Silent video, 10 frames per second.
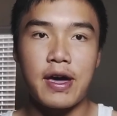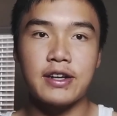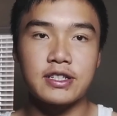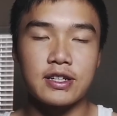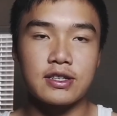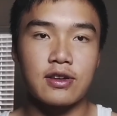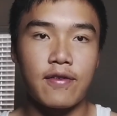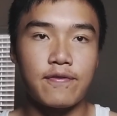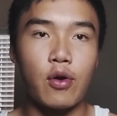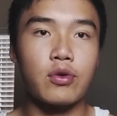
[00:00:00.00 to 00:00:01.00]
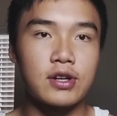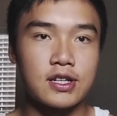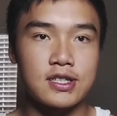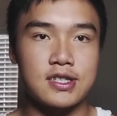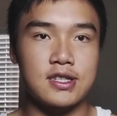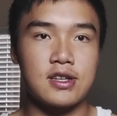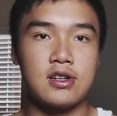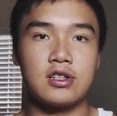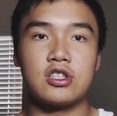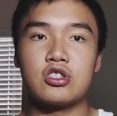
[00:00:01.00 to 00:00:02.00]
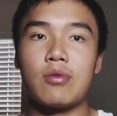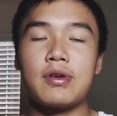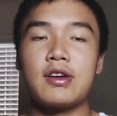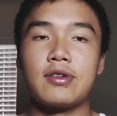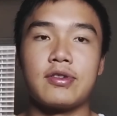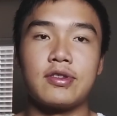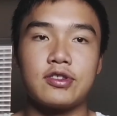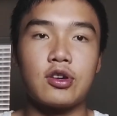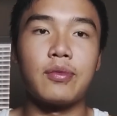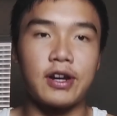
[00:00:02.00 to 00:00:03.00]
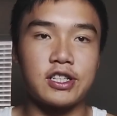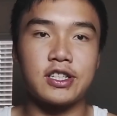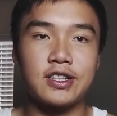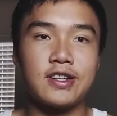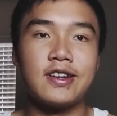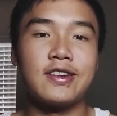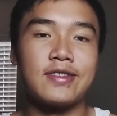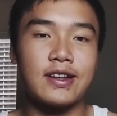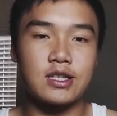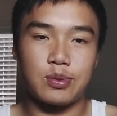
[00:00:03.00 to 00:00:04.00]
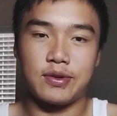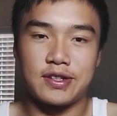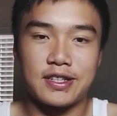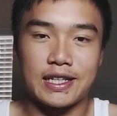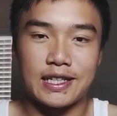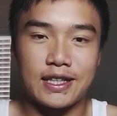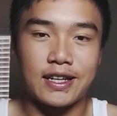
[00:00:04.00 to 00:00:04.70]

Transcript: patience, focus, so much that discipline.